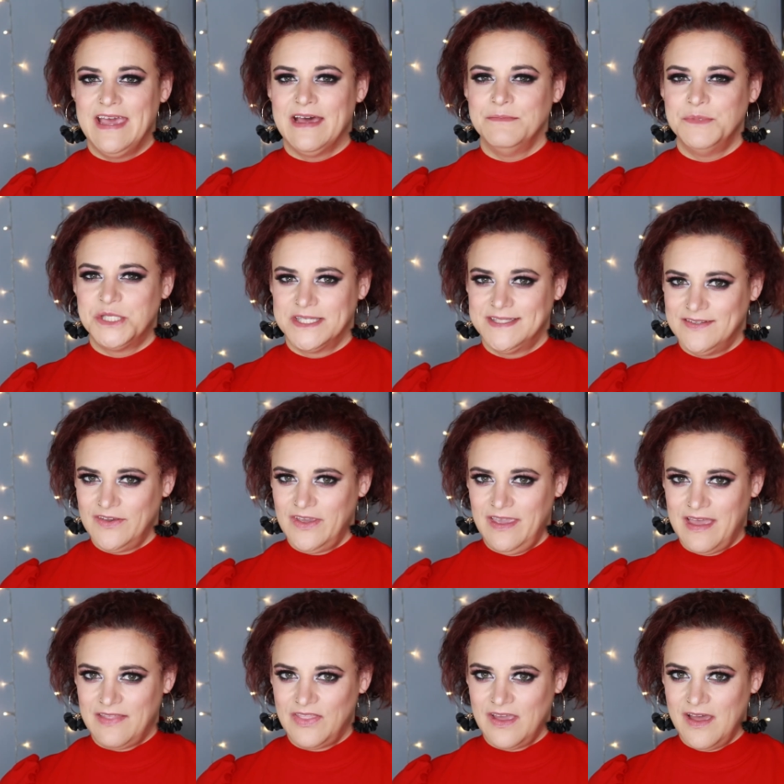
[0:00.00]
I'm just
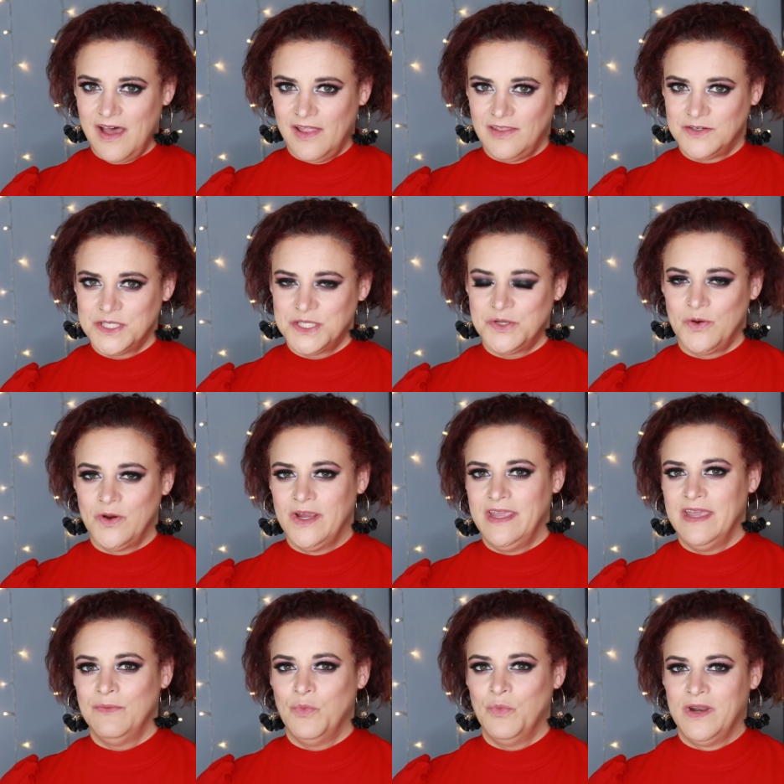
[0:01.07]
looking at the color
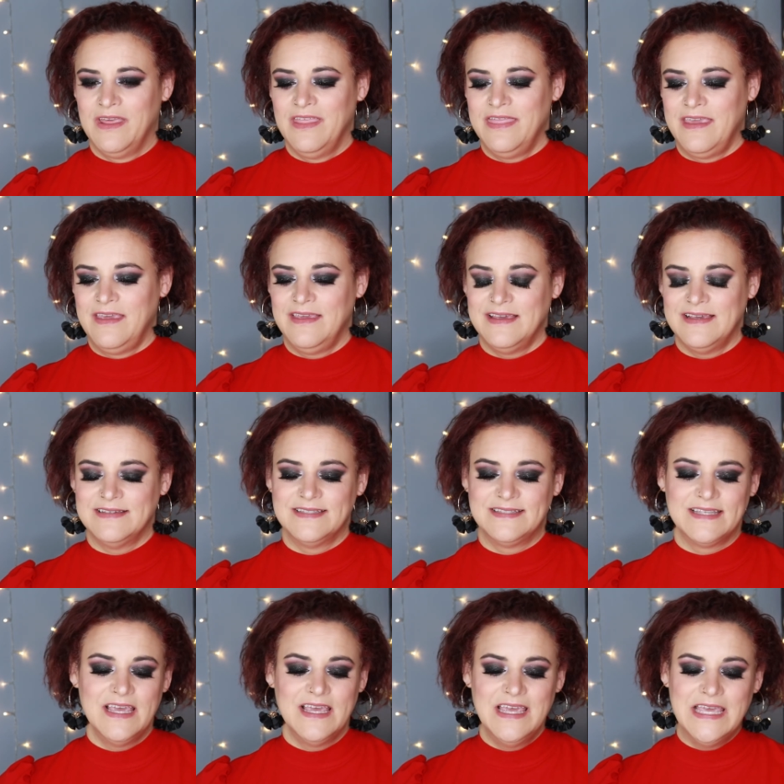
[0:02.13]
story and what I think is